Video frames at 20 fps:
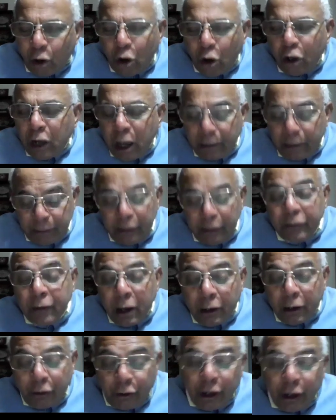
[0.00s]
All
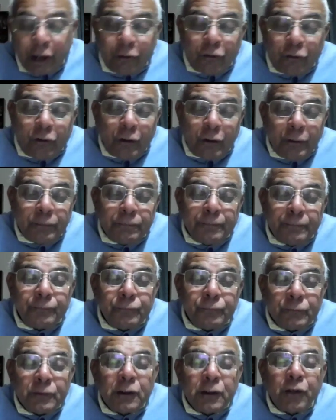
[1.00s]
armies are great.
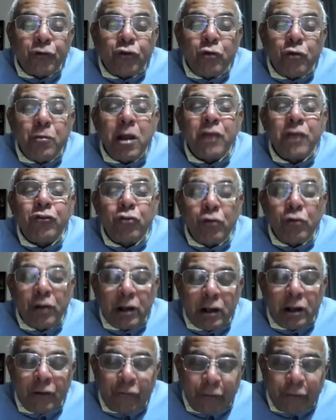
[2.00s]
There's so much to
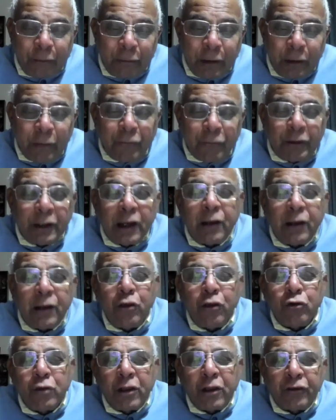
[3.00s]
learn from them, whether
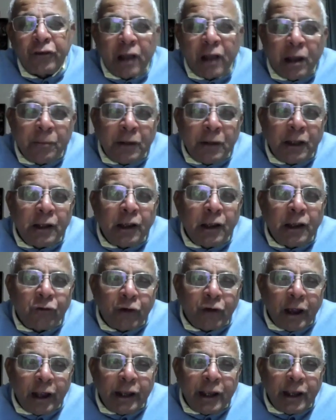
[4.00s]
the US Army, the
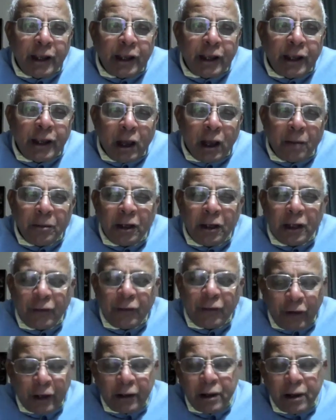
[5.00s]
Israeli Army,
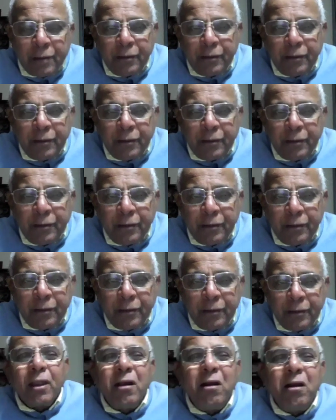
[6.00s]
the Vietnamese
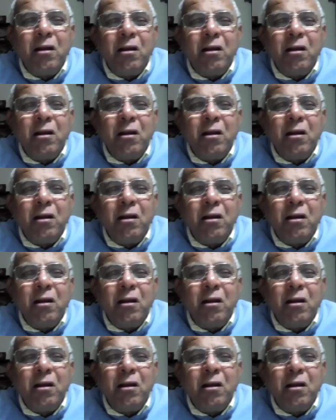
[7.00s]
Army.